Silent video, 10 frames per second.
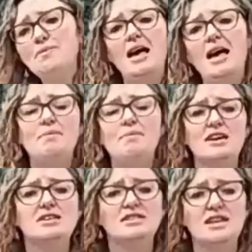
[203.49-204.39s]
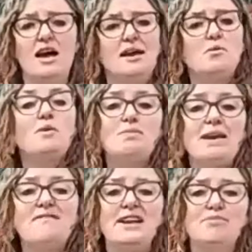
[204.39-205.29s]
because it will be
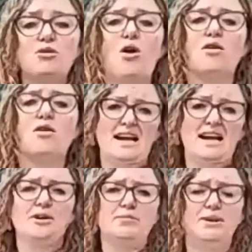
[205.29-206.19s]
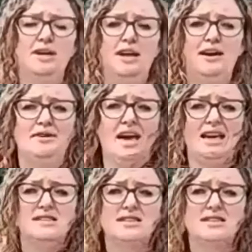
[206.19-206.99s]
available on catch-up, okay?